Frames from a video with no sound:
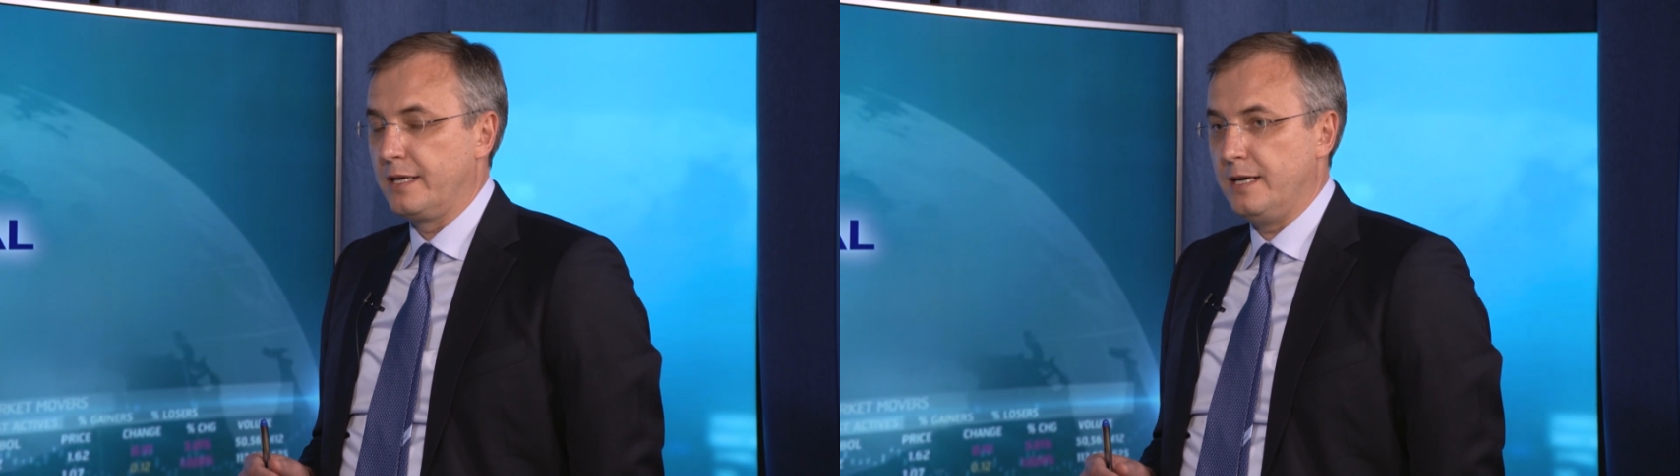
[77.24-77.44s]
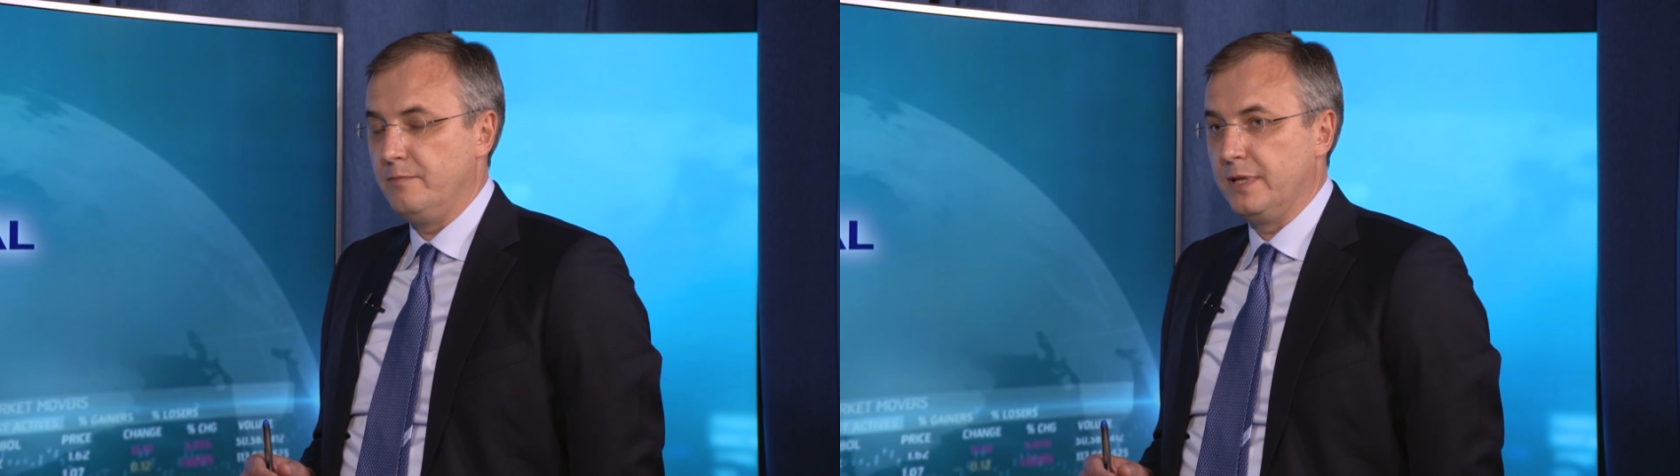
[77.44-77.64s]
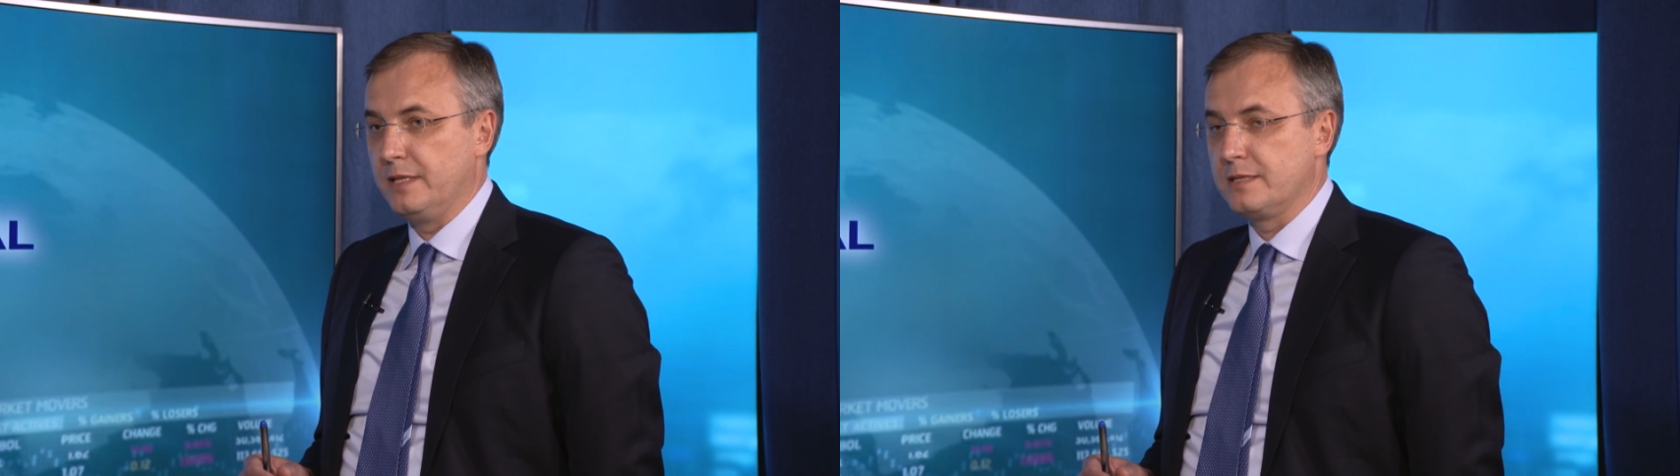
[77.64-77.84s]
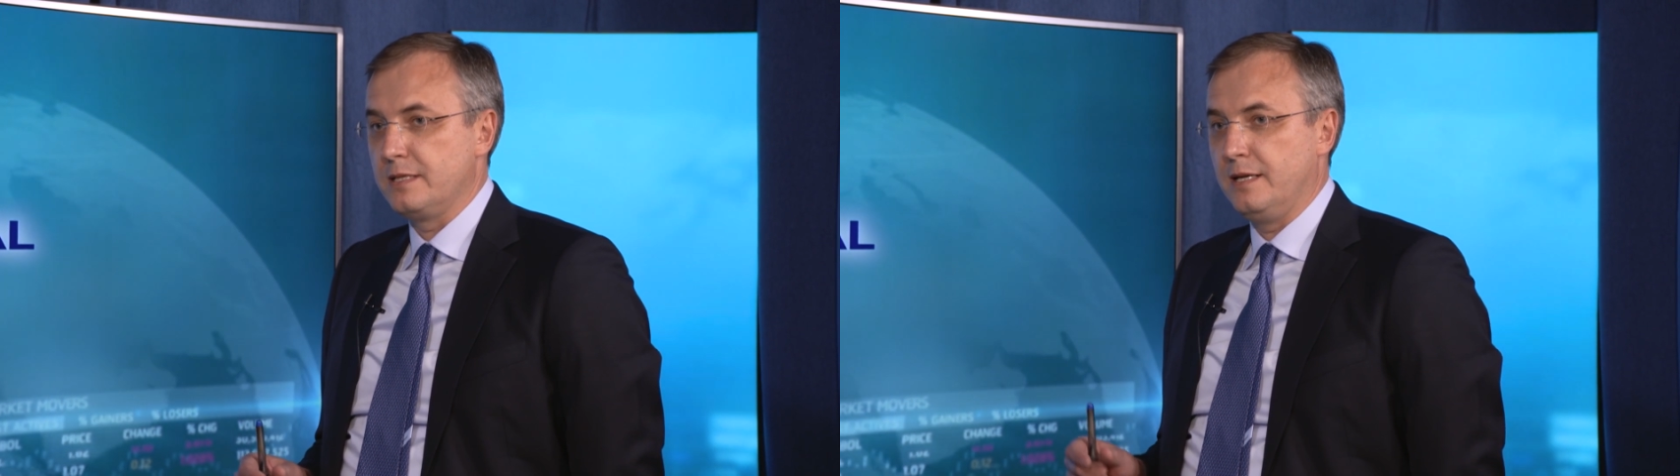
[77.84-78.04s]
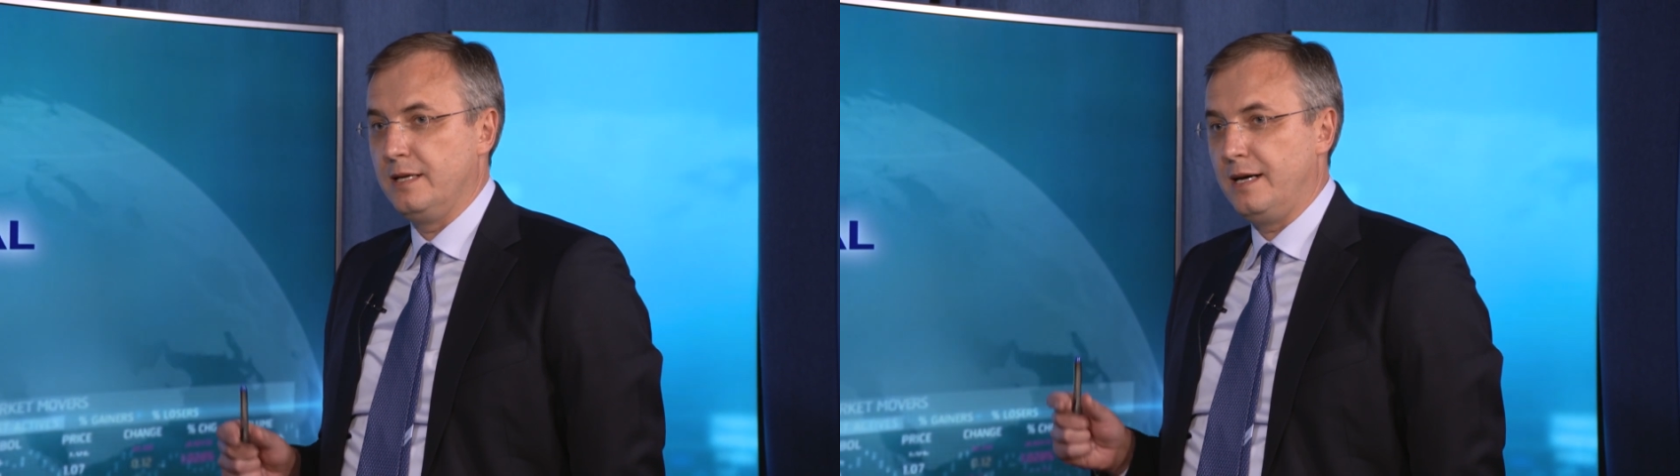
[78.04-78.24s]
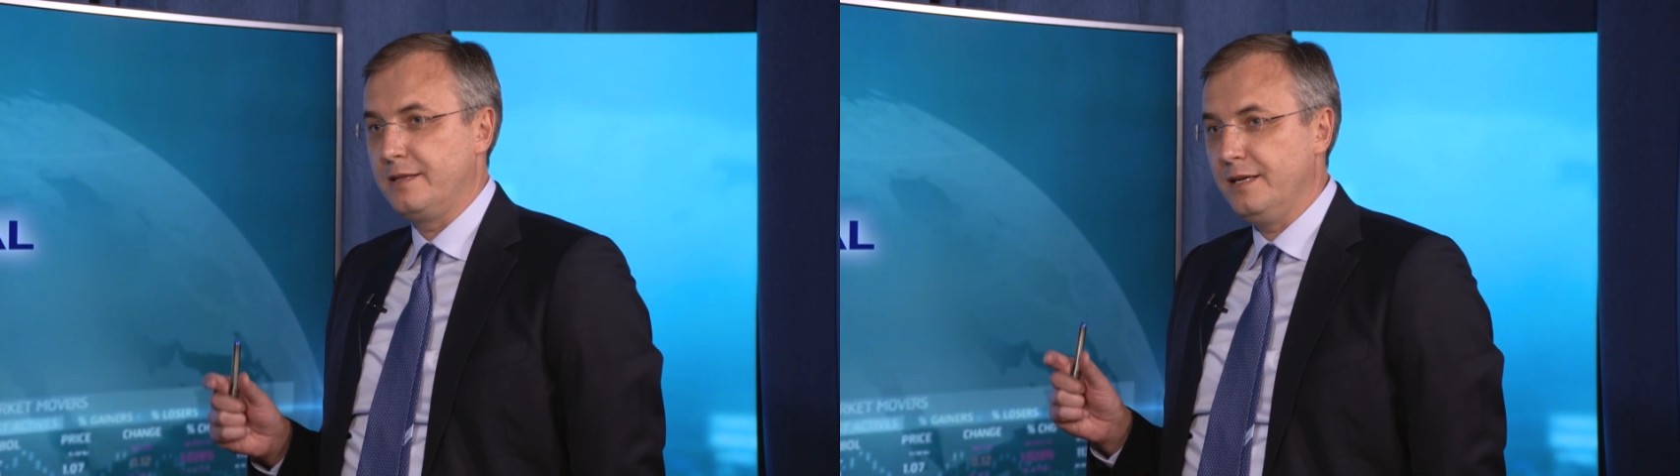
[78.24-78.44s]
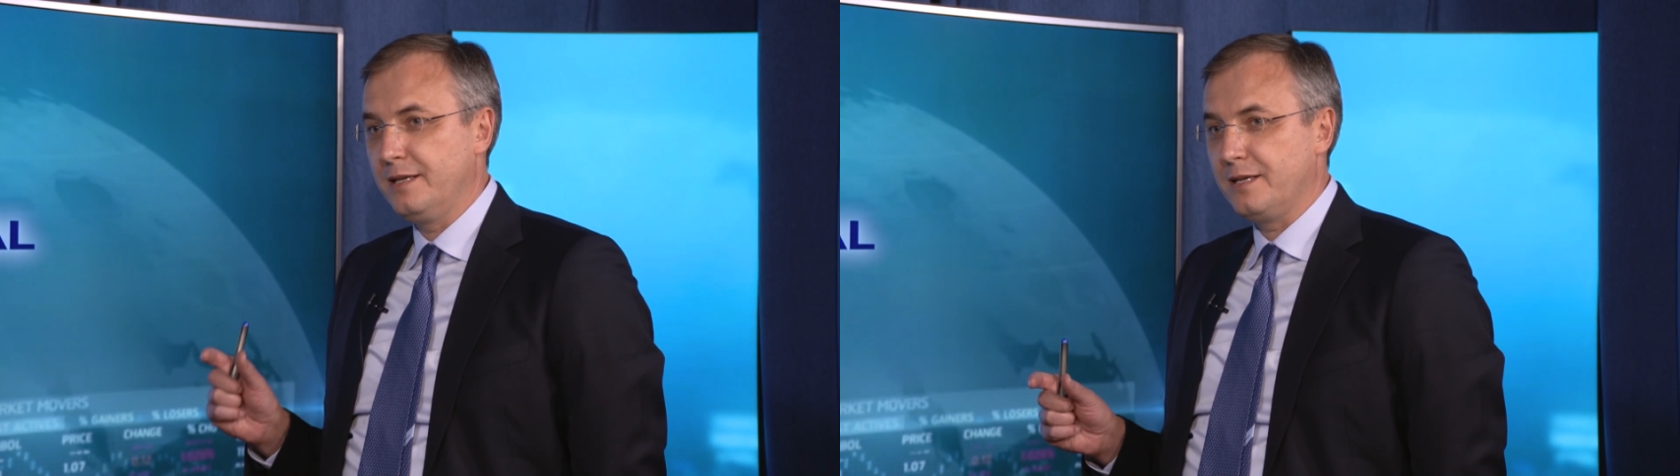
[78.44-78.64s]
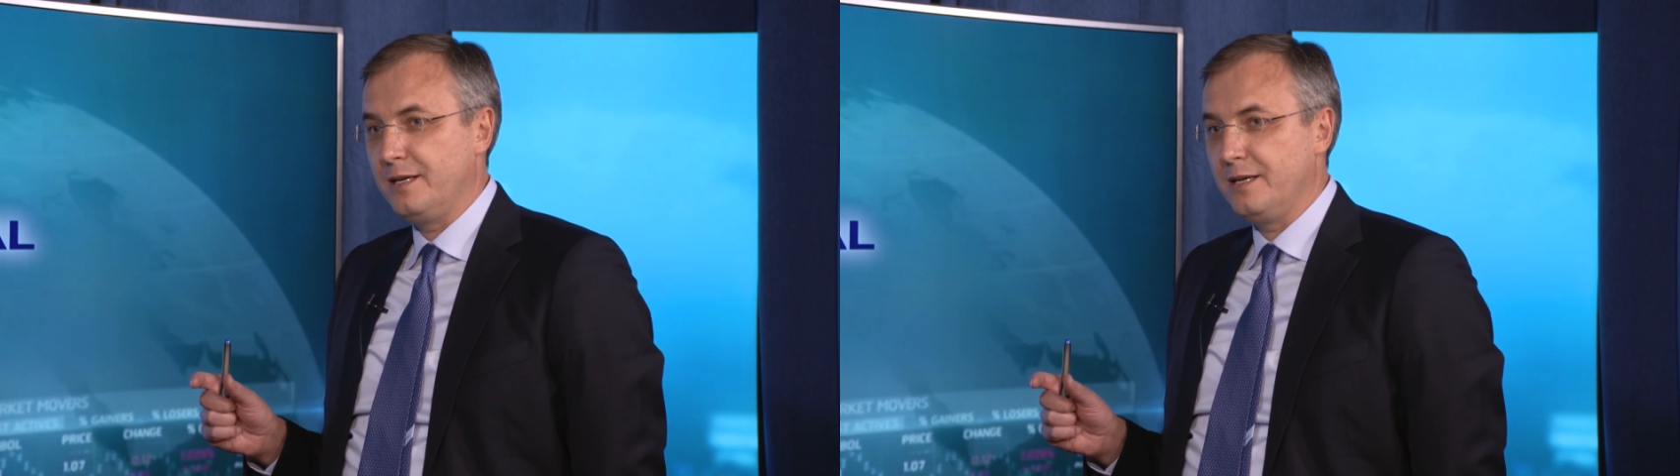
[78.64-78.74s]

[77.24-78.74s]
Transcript: companies. I think